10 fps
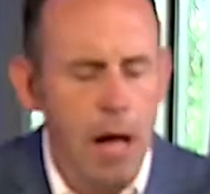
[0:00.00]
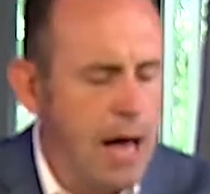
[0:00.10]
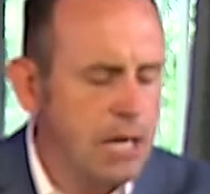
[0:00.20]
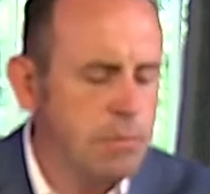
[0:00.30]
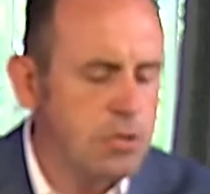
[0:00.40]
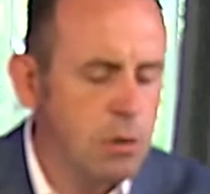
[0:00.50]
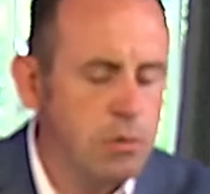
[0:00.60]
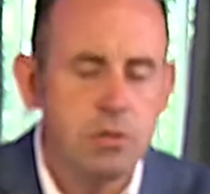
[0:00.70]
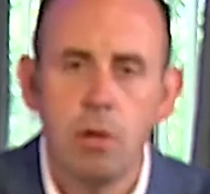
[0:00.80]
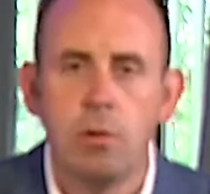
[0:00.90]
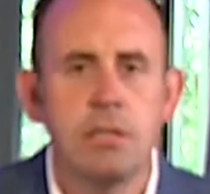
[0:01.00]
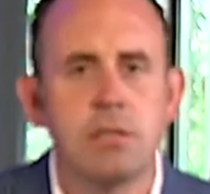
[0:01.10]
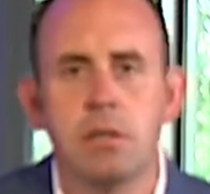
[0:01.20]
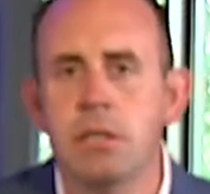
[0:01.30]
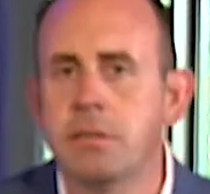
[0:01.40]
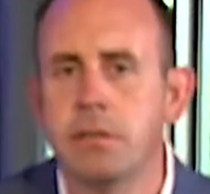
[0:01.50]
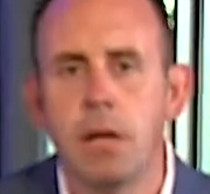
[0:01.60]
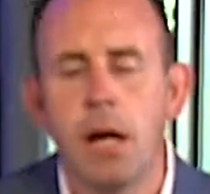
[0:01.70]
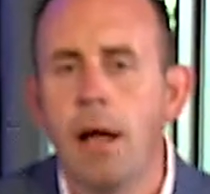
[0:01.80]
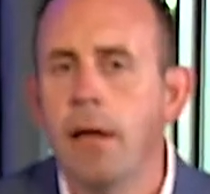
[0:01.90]
Well, how come so-and-so? Listen,
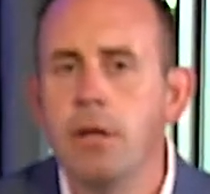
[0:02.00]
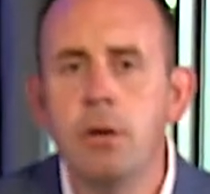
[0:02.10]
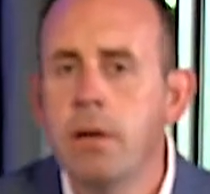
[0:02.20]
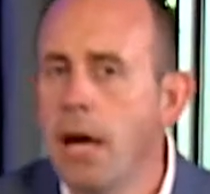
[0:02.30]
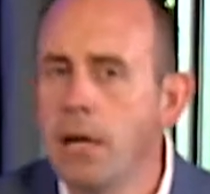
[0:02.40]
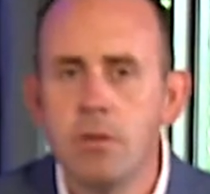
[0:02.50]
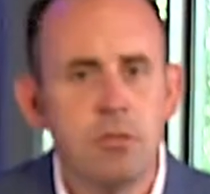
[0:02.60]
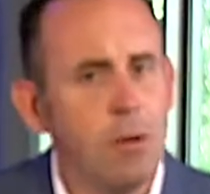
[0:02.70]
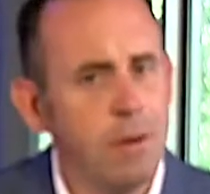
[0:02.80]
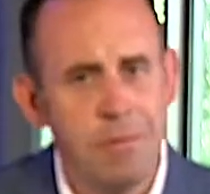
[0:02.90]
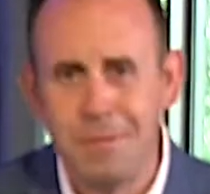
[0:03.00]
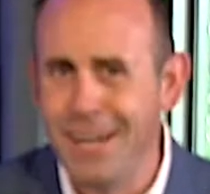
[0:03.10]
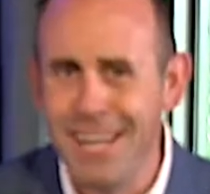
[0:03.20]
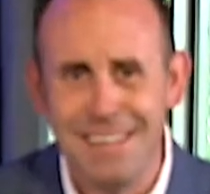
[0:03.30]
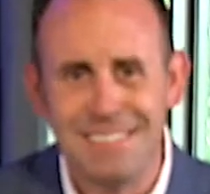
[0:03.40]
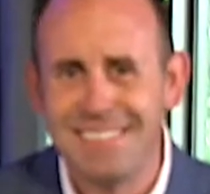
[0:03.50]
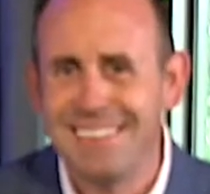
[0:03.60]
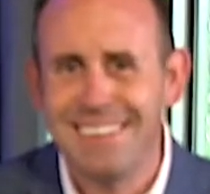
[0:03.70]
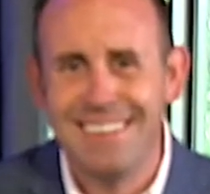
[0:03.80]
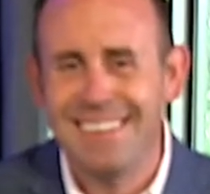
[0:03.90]
you can't control everybody else.
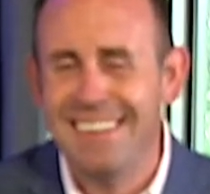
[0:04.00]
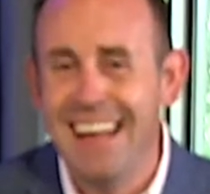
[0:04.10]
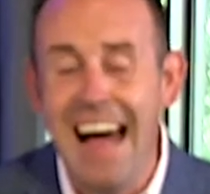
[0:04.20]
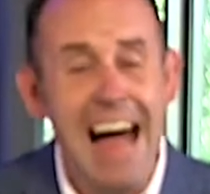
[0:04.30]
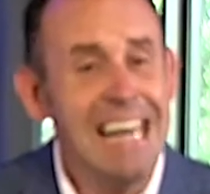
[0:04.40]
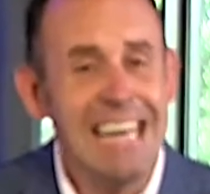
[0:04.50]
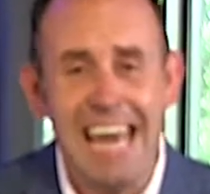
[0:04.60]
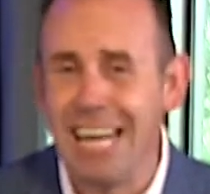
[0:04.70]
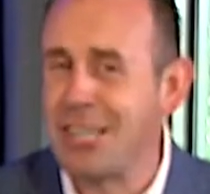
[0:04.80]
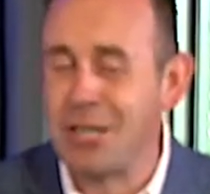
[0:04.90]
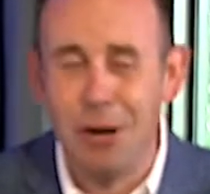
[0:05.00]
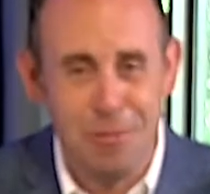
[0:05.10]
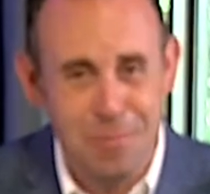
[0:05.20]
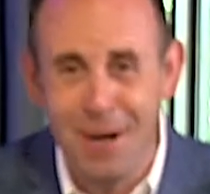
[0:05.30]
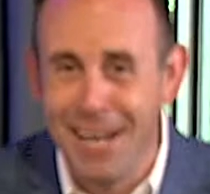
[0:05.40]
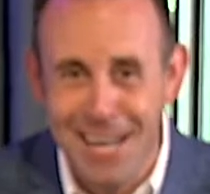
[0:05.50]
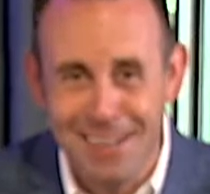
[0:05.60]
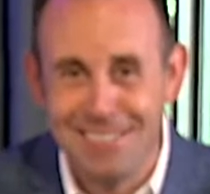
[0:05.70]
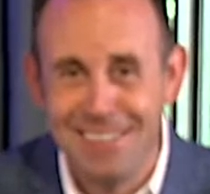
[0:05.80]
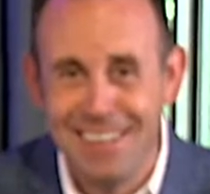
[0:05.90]
I can't control everybody
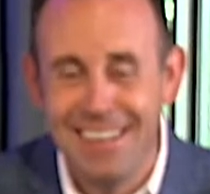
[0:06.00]
else.